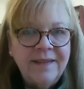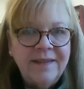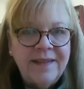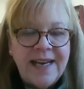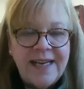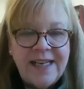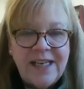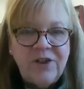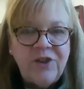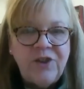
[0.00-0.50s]

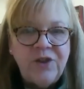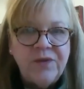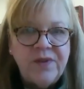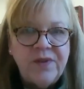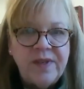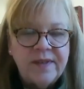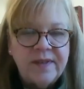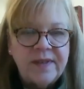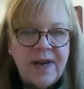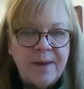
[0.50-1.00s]
that
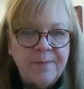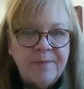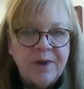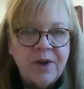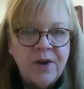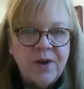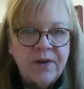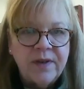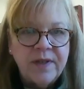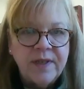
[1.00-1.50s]
issues this type
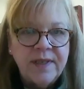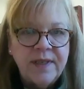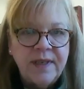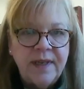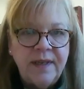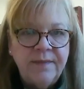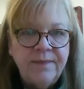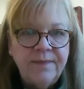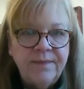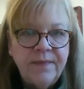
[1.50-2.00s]
of
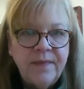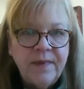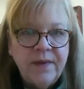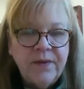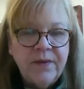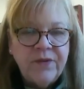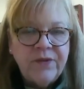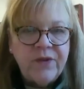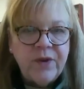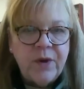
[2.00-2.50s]
currency.
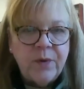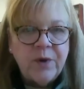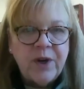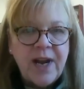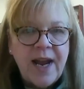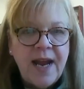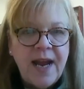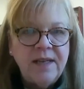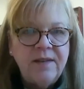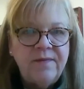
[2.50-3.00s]
So
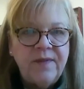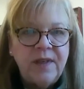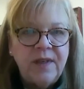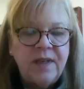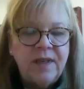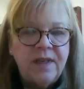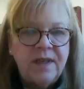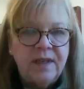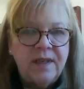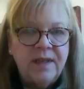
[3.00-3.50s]
we're kind of in
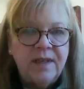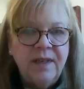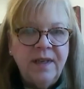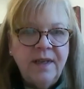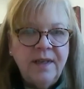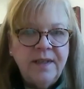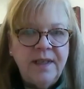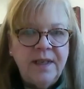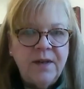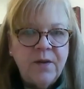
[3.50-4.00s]
a,
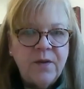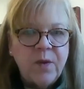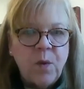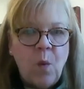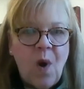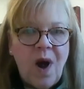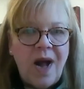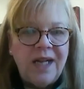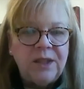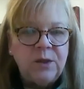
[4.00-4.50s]
you know, the
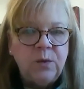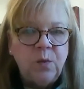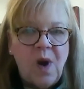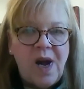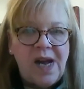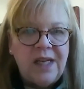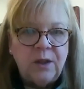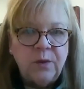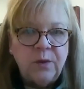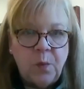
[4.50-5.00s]
wild,
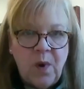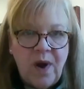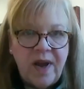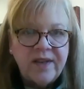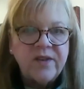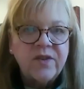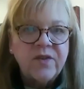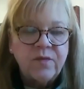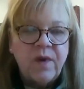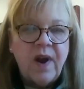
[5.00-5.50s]
wild
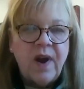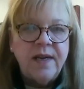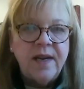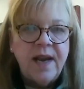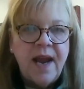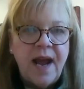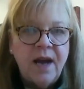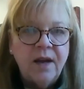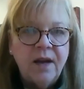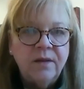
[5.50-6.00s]
west right
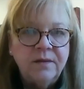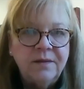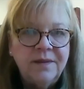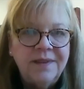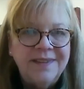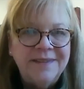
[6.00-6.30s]
now.